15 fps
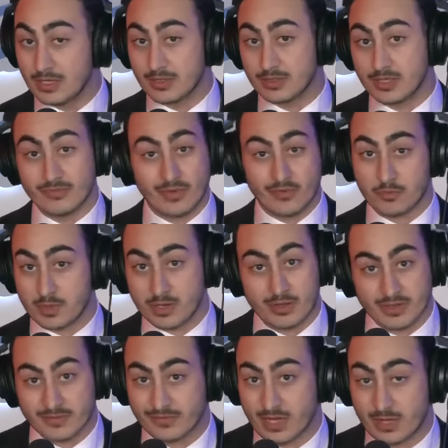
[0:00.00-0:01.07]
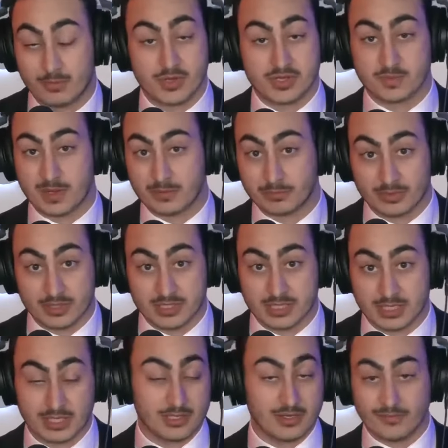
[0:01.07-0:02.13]
you've never been on the farm, most people in the
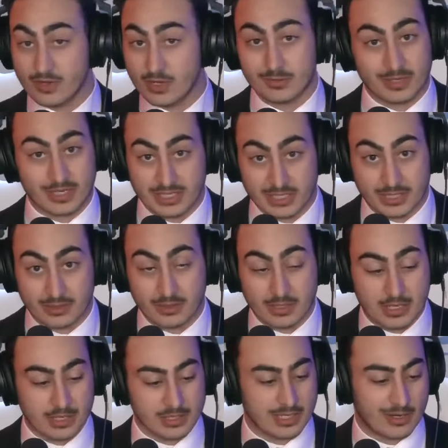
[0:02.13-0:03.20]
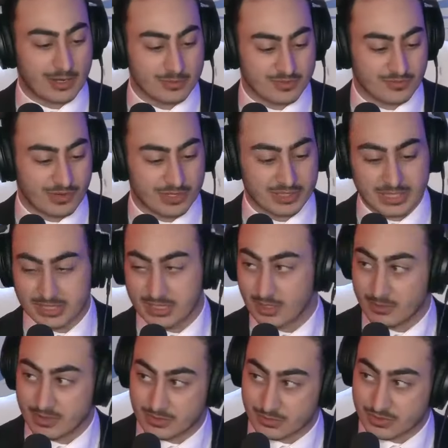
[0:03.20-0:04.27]
city. You have no idea. Now, I was very lucky. I
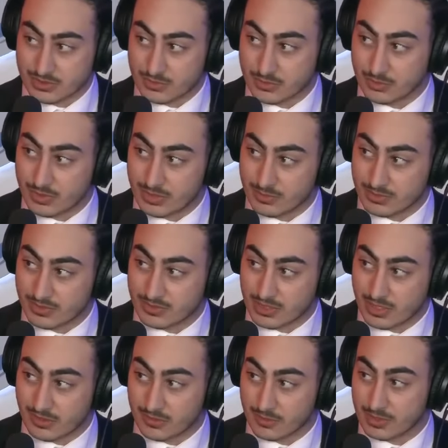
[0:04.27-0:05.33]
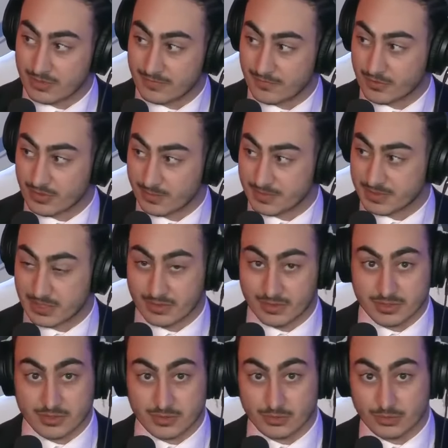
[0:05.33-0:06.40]
went to a school where there was 30-40% of the
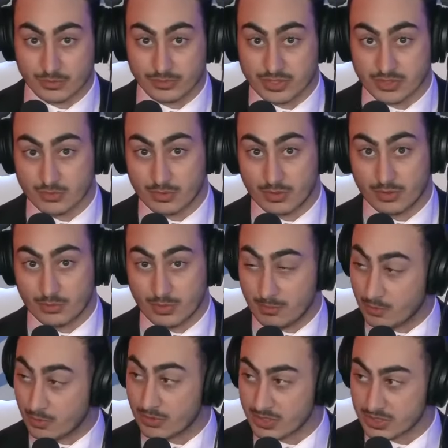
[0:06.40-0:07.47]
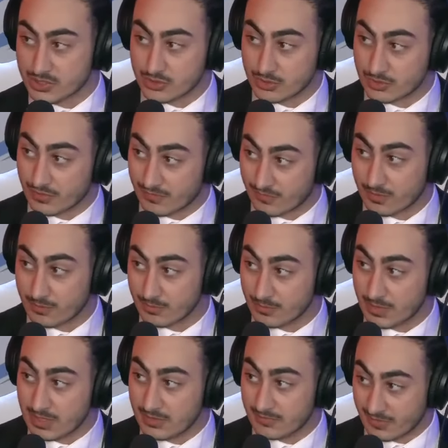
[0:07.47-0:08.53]
schools were boarding students from
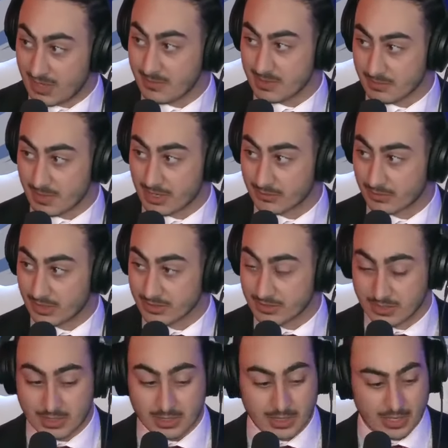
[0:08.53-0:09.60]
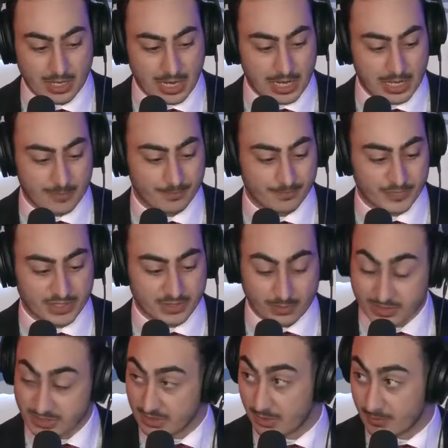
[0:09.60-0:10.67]
farming backgrounds. Because I
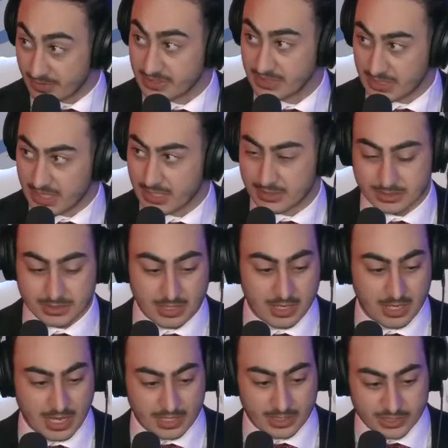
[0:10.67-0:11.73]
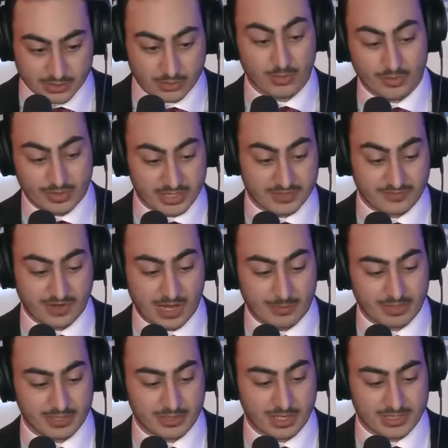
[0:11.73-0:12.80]
went to King's. And I saw these
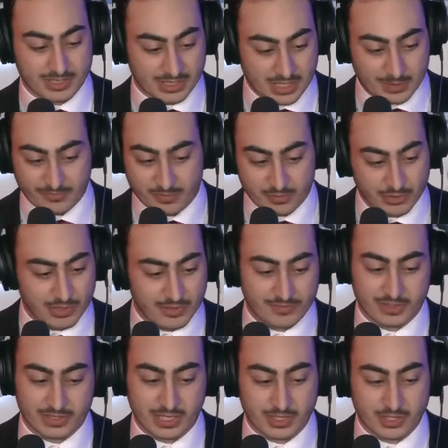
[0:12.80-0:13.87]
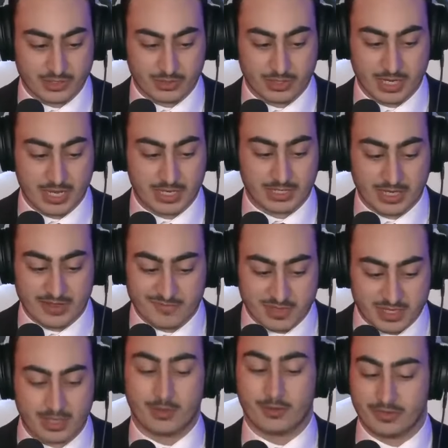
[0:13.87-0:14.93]
farming guys. They'd come from all over the country. And it gave me
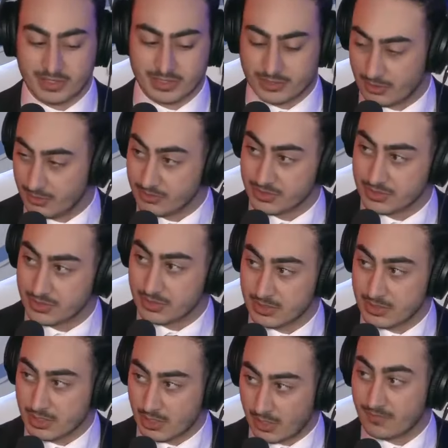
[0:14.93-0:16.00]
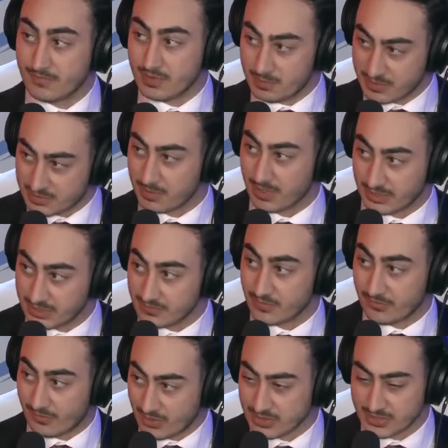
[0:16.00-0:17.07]
a healthy dose of the perspective
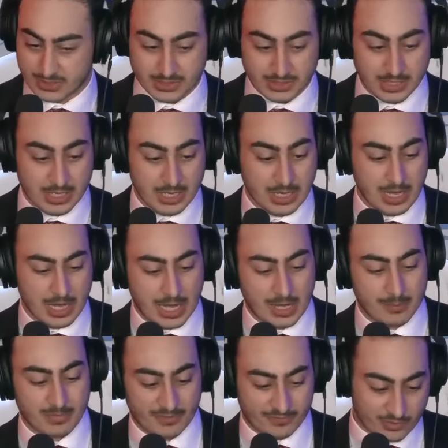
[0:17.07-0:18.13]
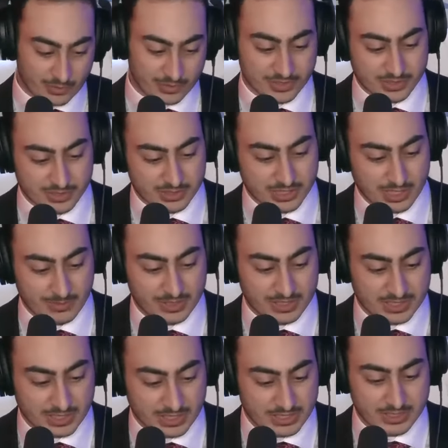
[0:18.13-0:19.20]
of Aussies. Of course, some in the
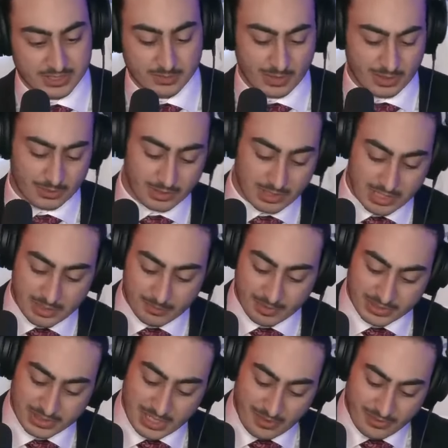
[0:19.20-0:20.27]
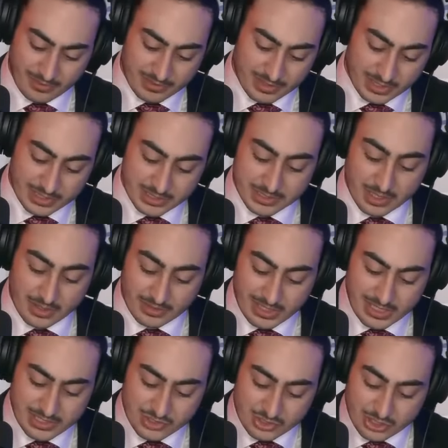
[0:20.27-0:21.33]
cities as well. But the other thing is,
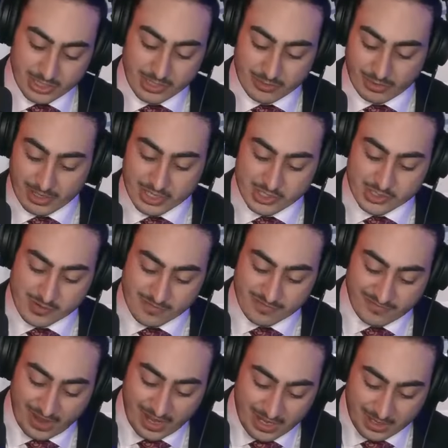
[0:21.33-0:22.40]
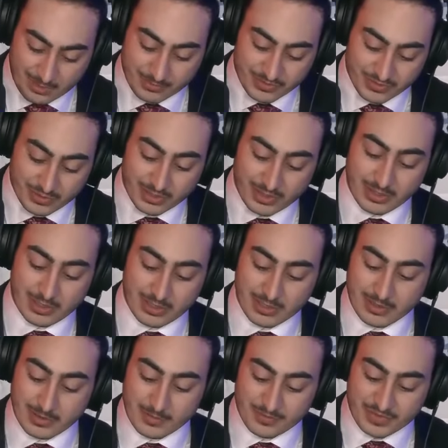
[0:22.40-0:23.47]
these generational farms,
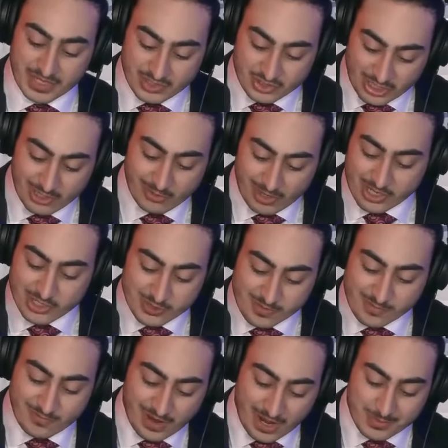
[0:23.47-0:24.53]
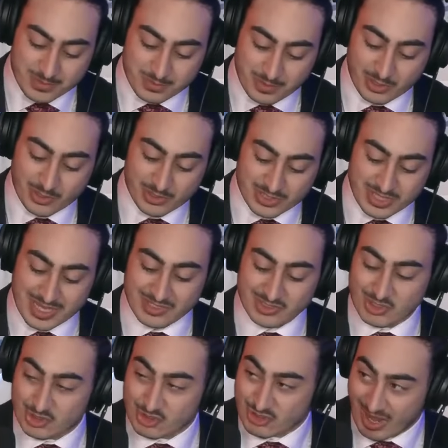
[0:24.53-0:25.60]
they're generational farms because they're
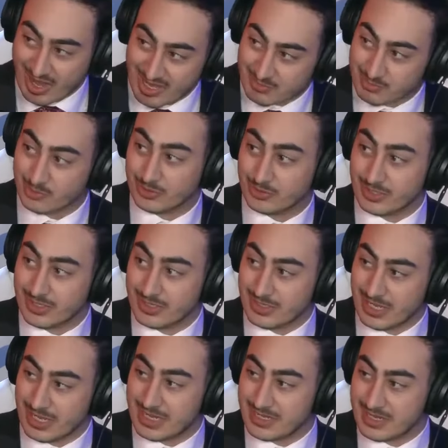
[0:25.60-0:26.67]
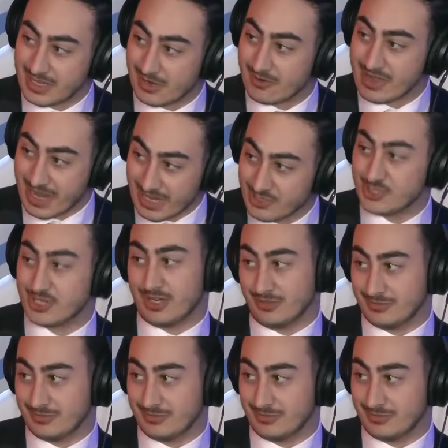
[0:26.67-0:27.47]
sustainable in their nature.